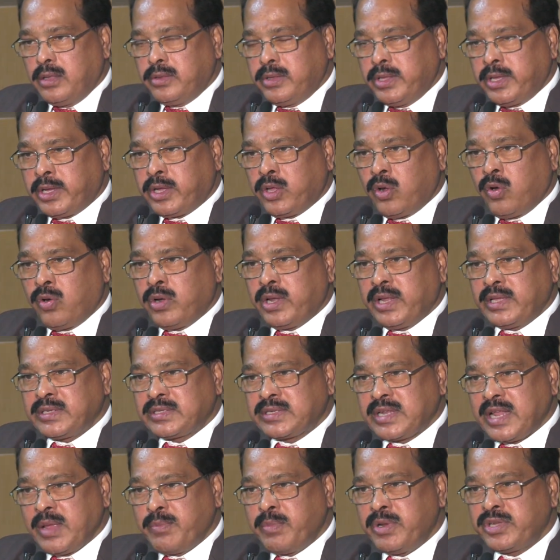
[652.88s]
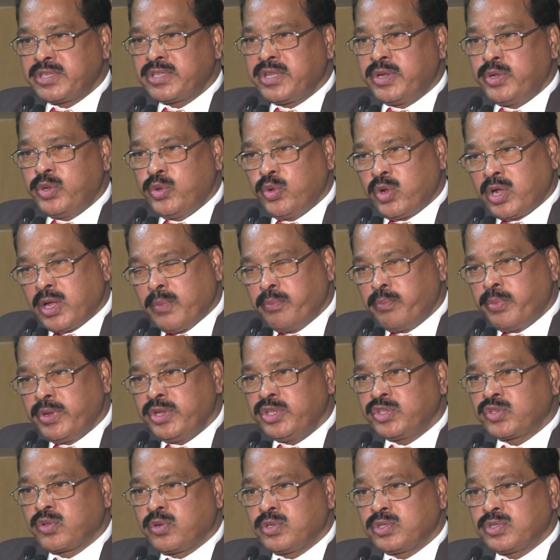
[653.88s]
they cannot establish the new
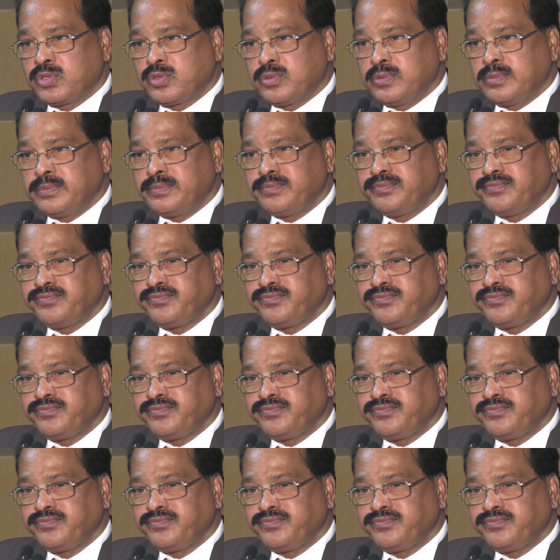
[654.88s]
companies also.